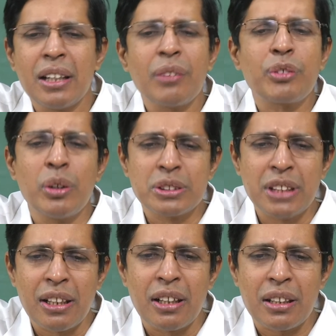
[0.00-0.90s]
of course,
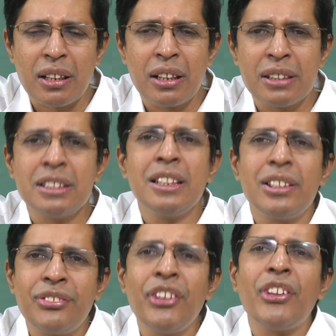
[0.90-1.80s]
there are this
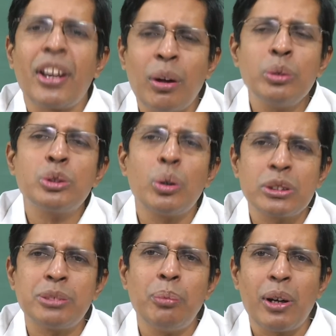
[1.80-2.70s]
is an
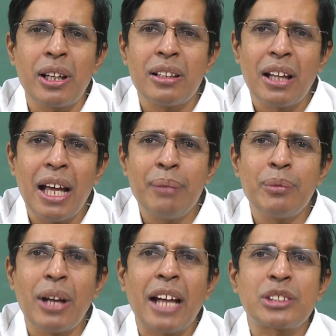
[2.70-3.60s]
outsourced model. I am
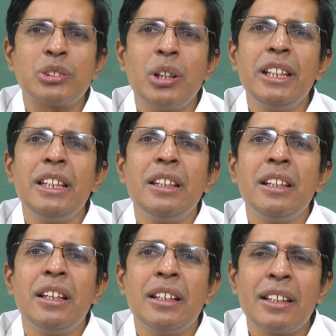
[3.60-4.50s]
actually
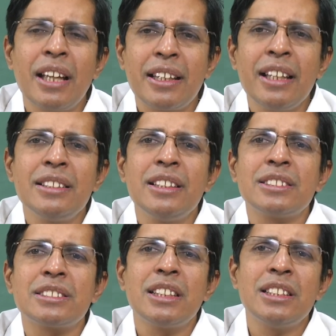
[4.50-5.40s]
getting
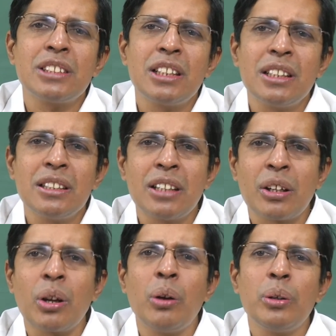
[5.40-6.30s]
this in the
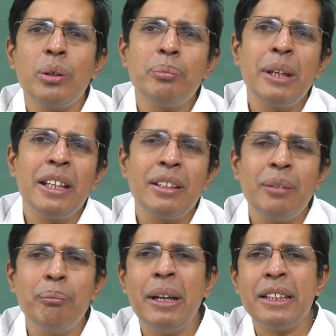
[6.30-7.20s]
cloud being
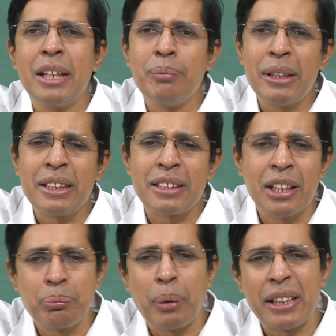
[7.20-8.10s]
maintained by the
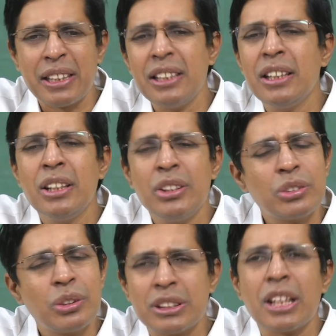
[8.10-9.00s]
third party.
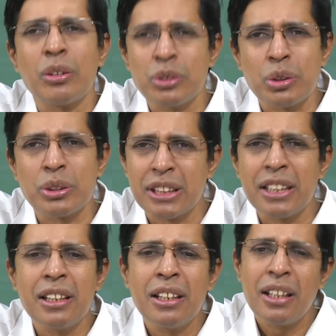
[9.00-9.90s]
So, it is an outsourcing,
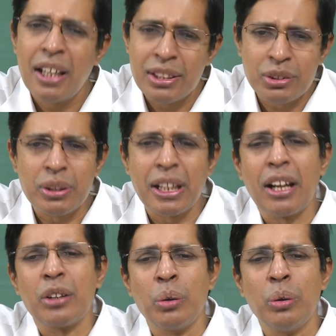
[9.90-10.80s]
and so there
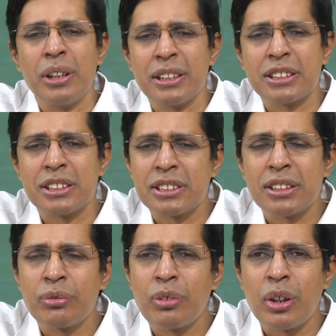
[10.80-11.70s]
are known risks
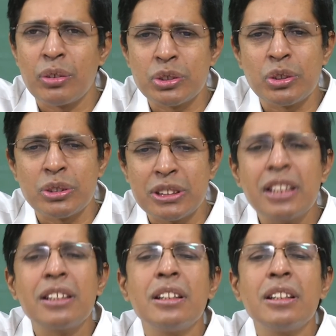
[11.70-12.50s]
for outsourcing,